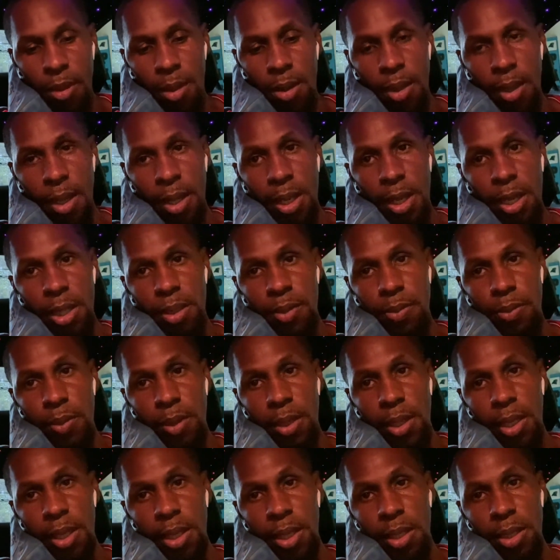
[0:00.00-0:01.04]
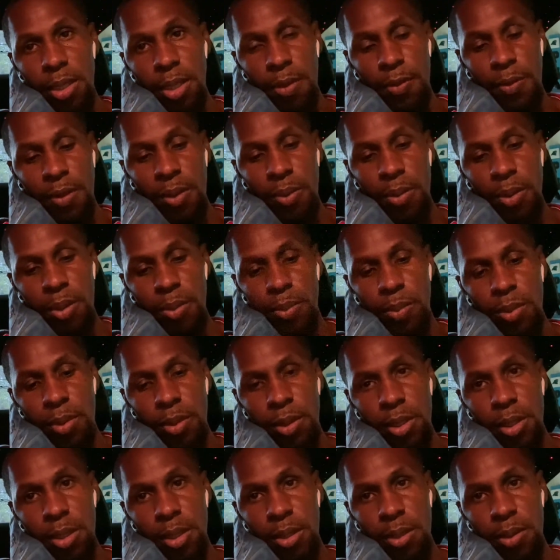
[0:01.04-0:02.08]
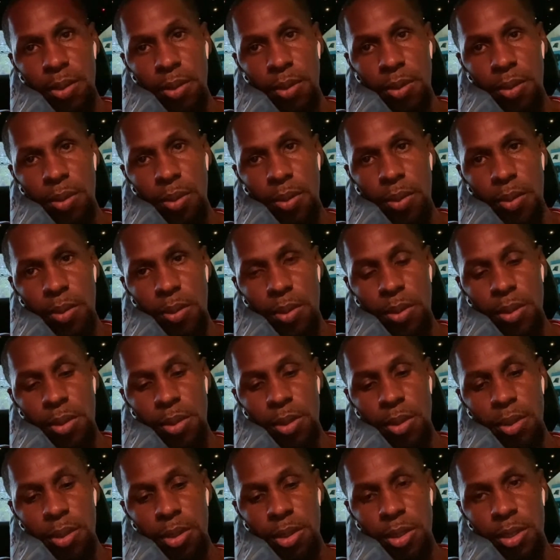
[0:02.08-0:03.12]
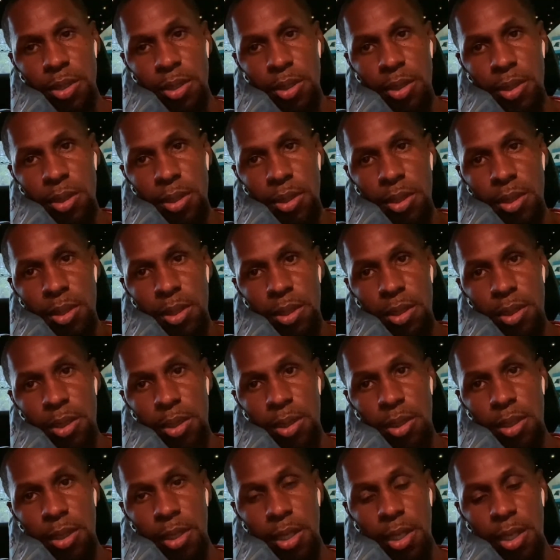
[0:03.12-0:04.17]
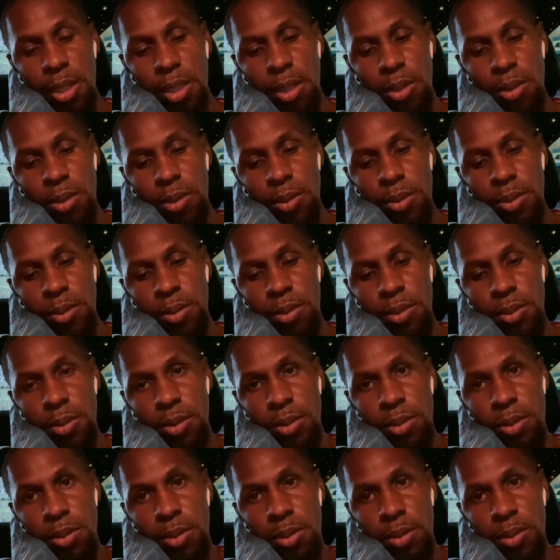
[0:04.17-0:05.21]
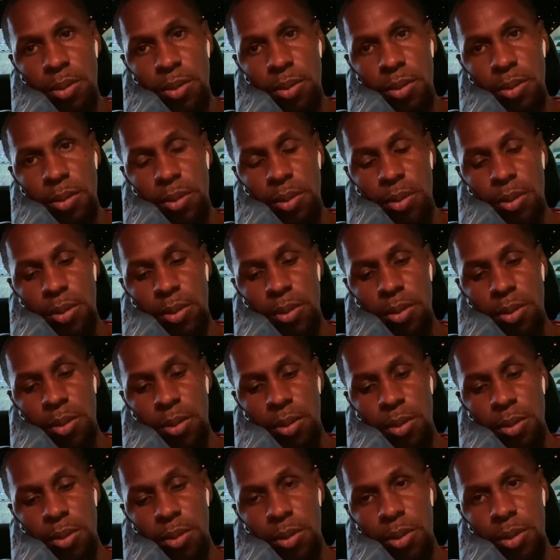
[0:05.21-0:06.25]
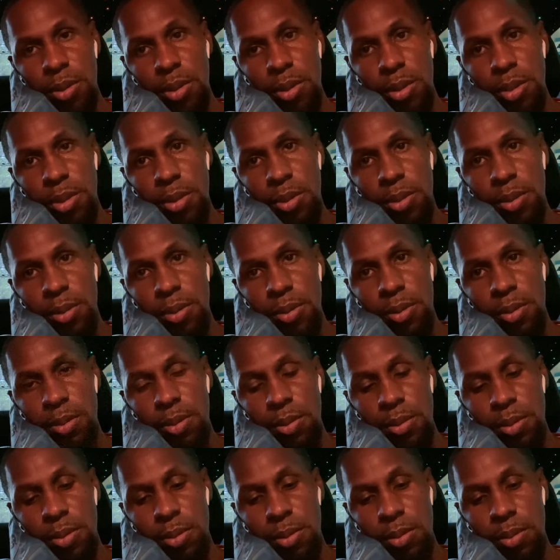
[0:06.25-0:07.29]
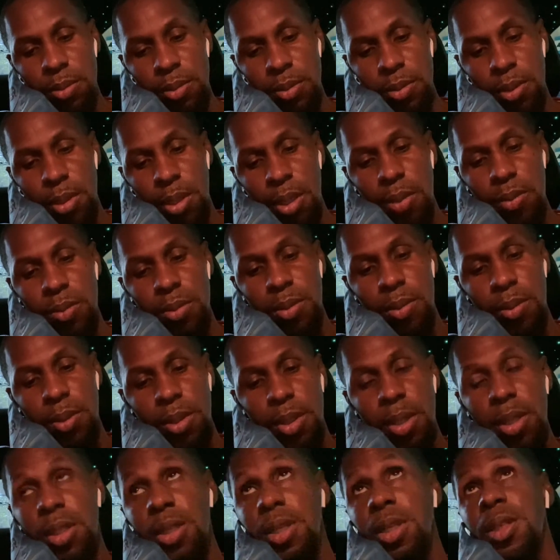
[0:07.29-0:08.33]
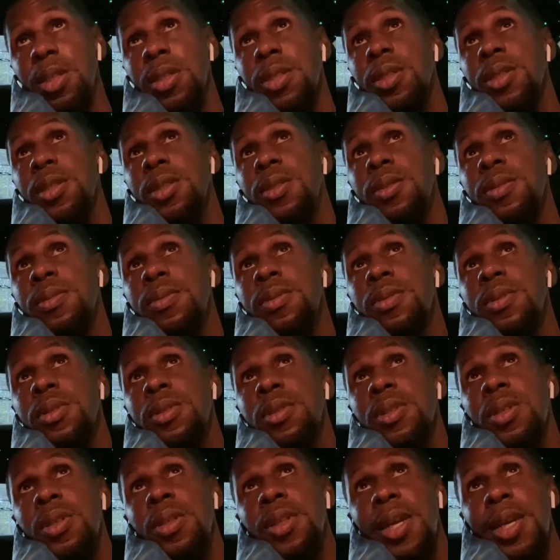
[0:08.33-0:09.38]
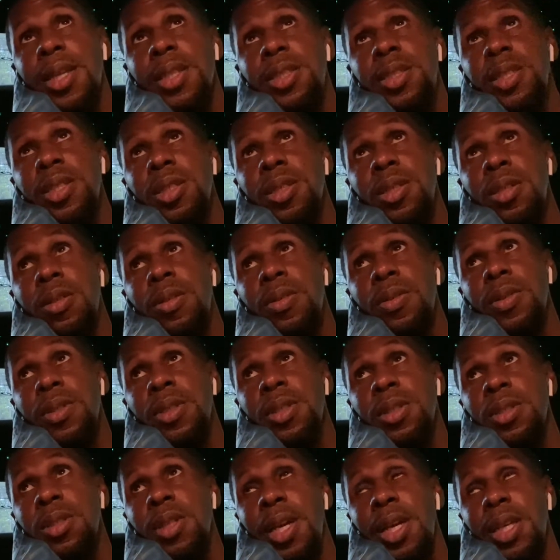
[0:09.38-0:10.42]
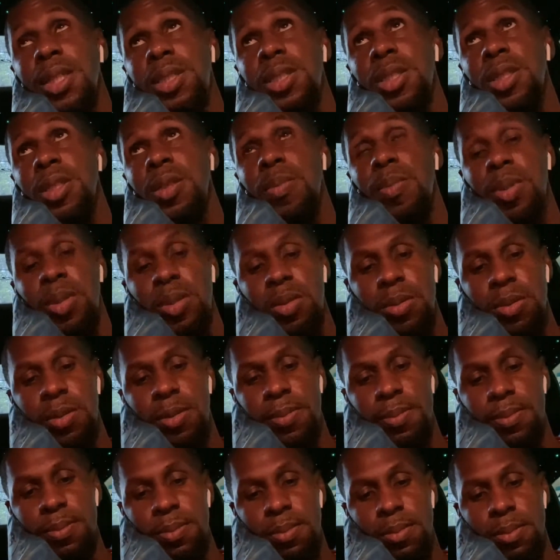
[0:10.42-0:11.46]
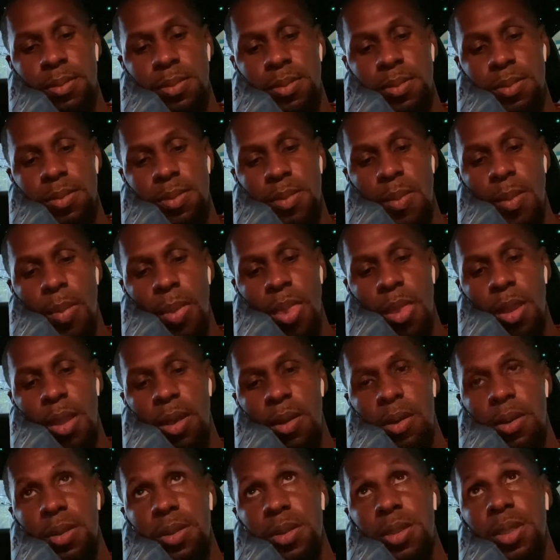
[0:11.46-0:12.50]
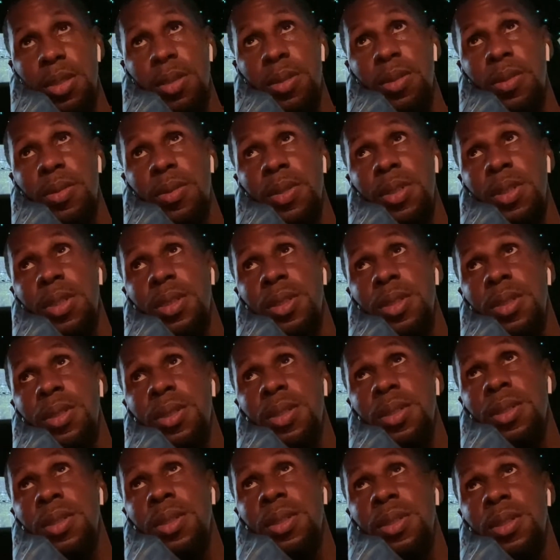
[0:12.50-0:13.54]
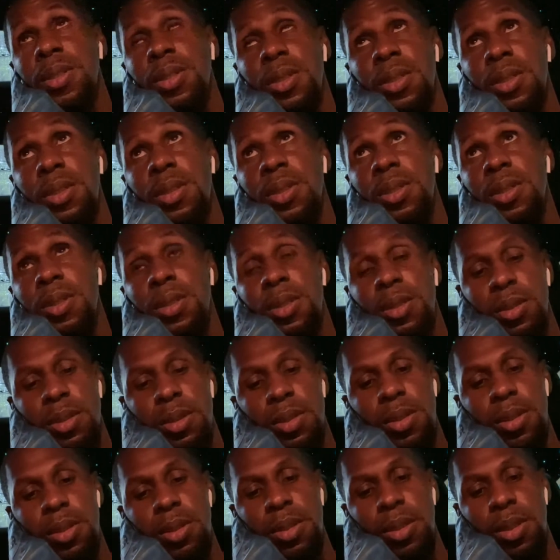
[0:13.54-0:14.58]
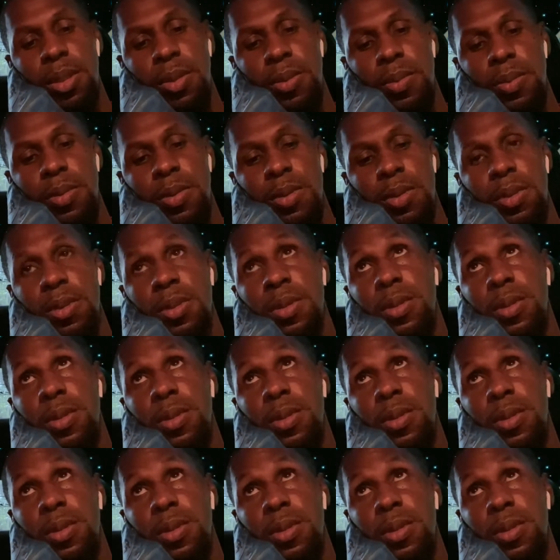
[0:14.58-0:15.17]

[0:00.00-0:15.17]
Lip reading: I got the red if I really want it, orange, yellow, orange. I don't know what color that is. Oh, like a teal green, like a teal blue, or a teal green. It's another one.